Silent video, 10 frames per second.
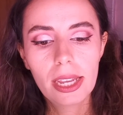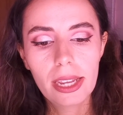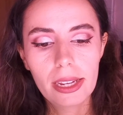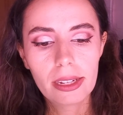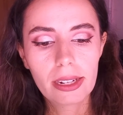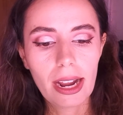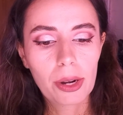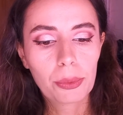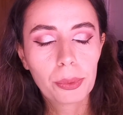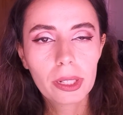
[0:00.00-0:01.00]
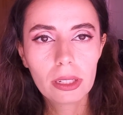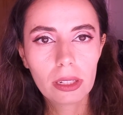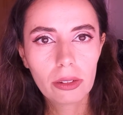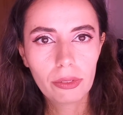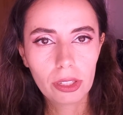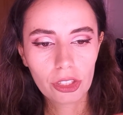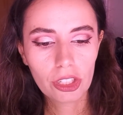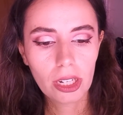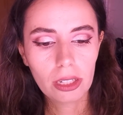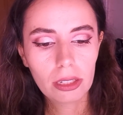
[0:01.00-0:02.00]
And I really love the
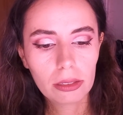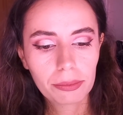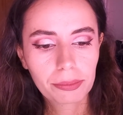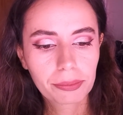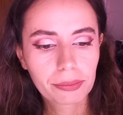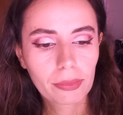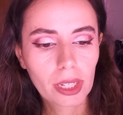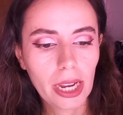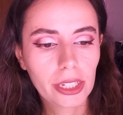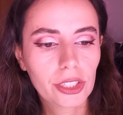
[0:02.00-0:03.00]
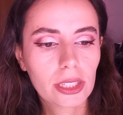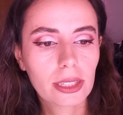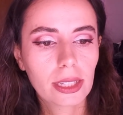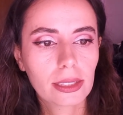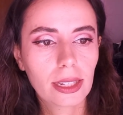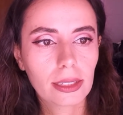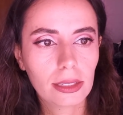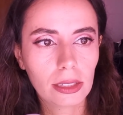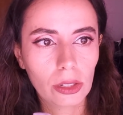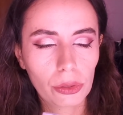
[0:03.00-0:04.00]
shade. I just think that the
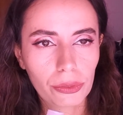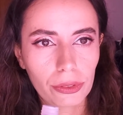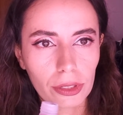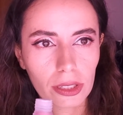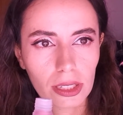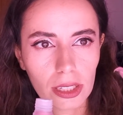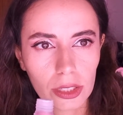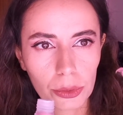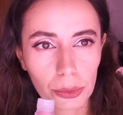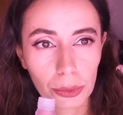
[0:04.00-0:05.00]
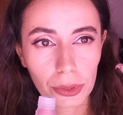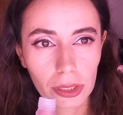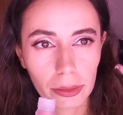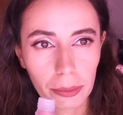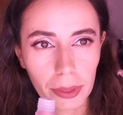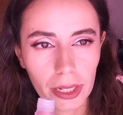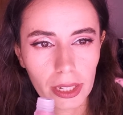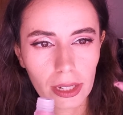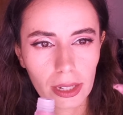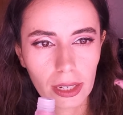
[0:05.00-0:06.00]
doe foot is really big
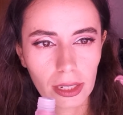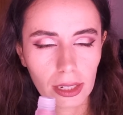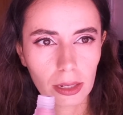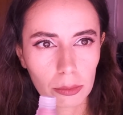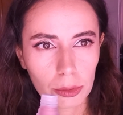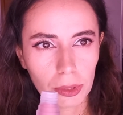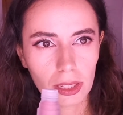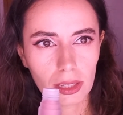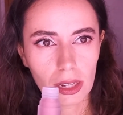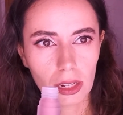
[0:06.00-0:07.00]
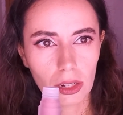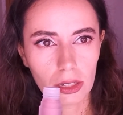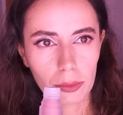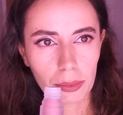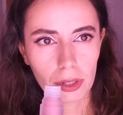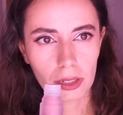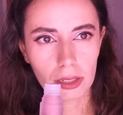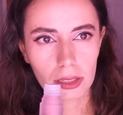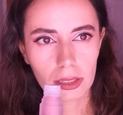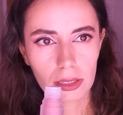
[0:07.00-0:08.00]
and it comes with a lot of
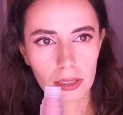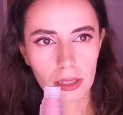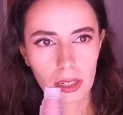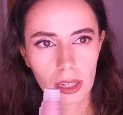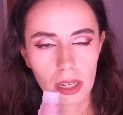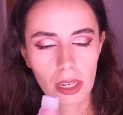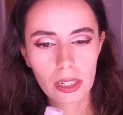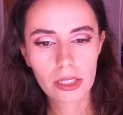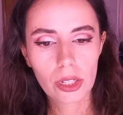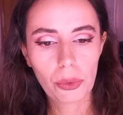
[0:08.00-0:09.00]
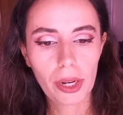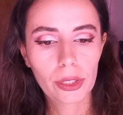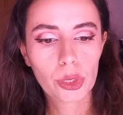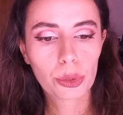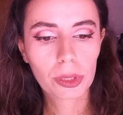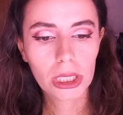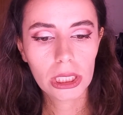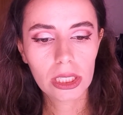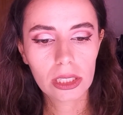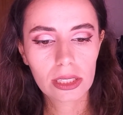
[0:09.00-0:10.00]
products. So I usually
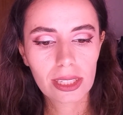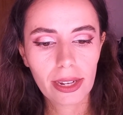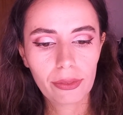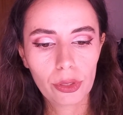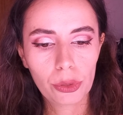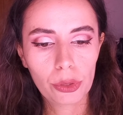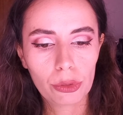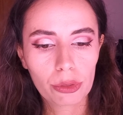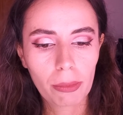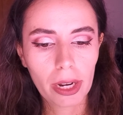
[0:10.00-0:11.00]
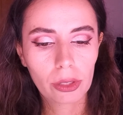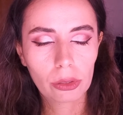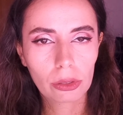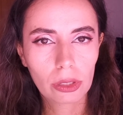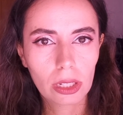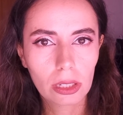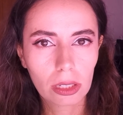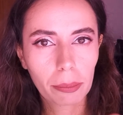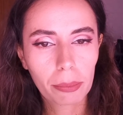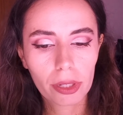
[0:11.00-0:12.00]
just have to use my own
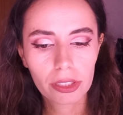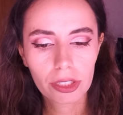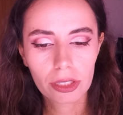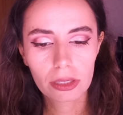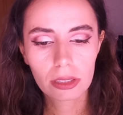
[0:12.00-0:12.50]
lip brush,